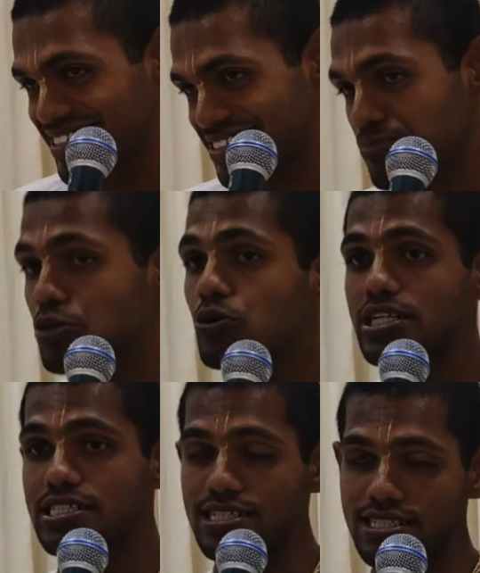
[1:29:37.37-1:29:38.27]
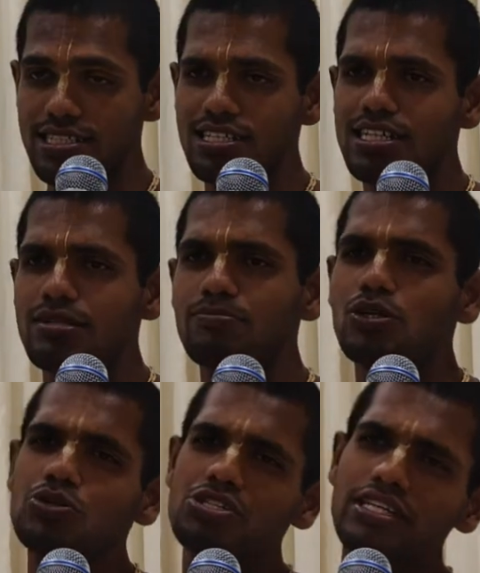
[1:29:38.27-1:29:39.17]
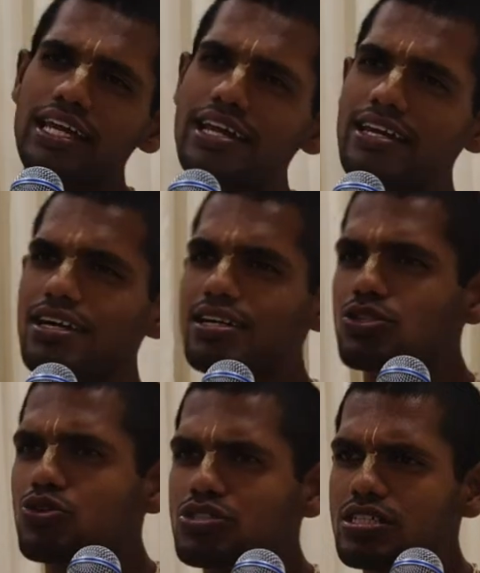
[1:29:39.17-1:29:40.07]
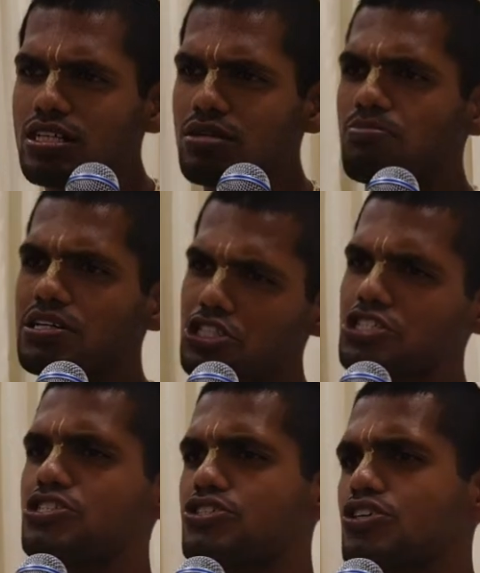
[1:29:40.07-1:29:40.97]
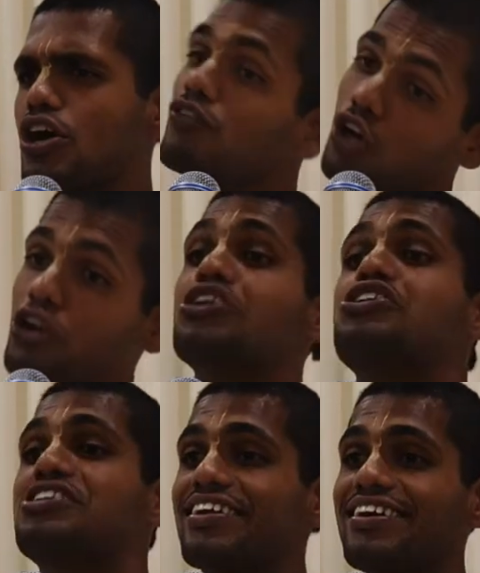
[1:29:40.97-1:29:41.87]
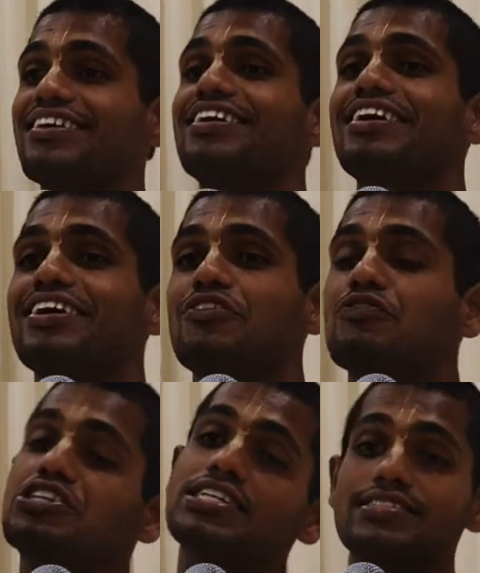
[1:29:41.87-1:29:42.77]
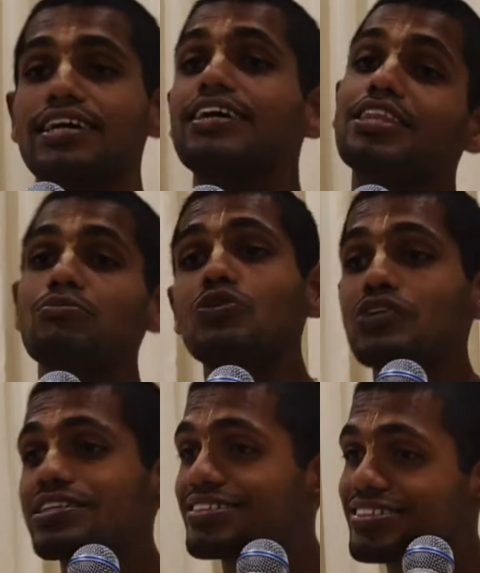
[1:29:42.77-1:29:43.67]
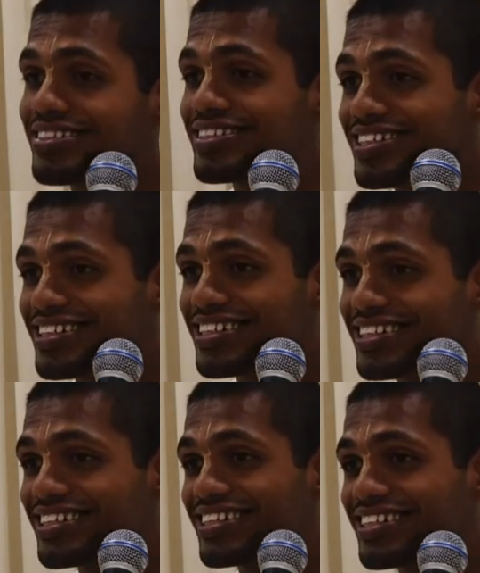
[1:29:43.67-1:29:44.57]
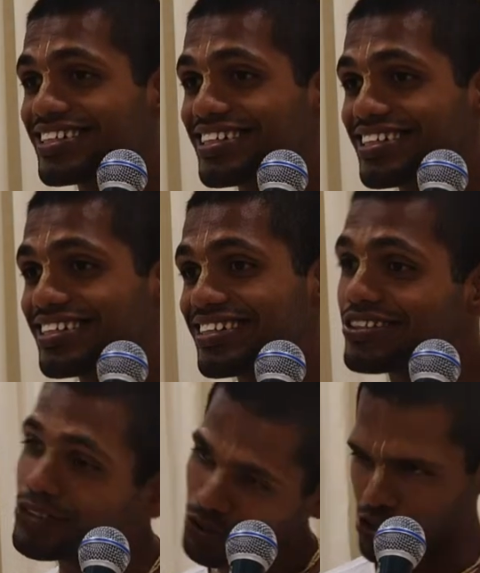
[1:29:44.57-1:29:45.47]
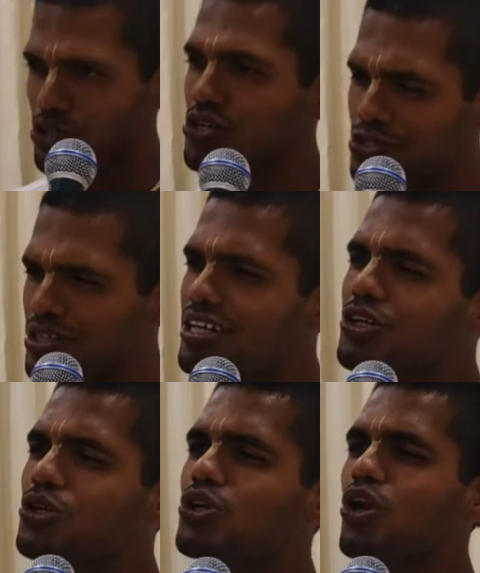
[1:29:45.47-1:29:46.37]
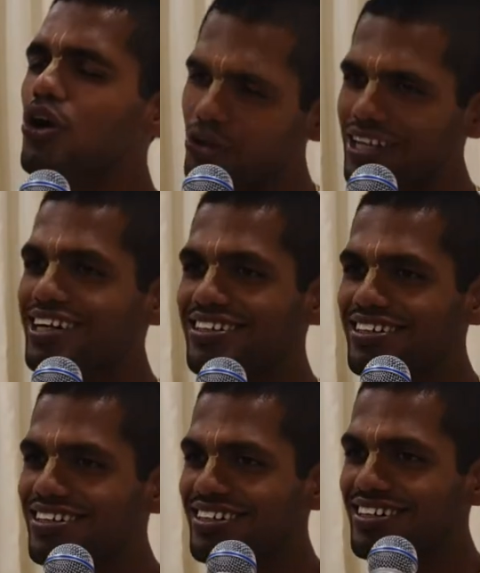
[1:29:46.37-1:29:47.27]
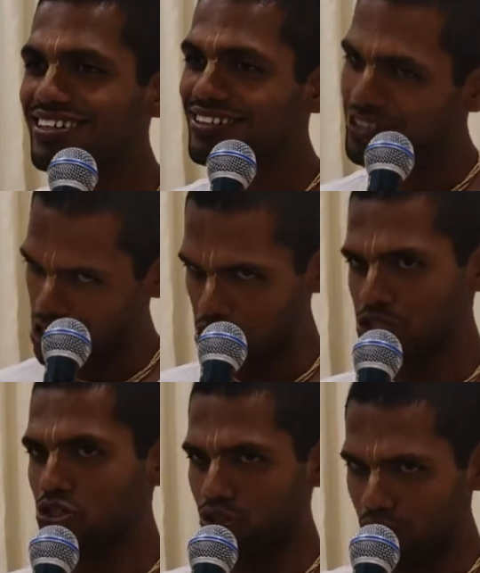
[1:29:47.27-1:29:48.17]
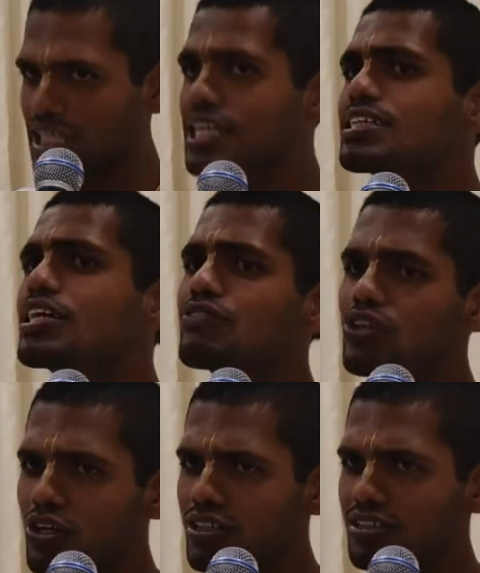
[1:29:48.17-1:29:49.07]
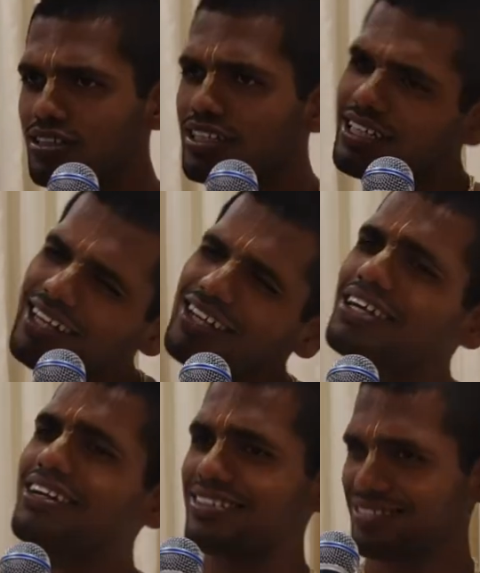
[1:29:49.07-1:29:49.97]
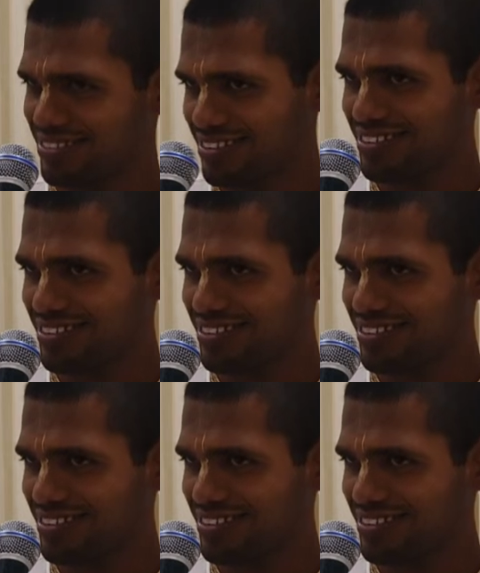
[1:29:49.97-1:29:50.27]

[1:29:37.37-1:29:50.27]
some devotees ask, Prabhuji, can I hear those bhajans of Lord Krishna which are sung in the movies? Those are also related to Lord only, no? They are also doing kirtan of the Lord. Can I hear?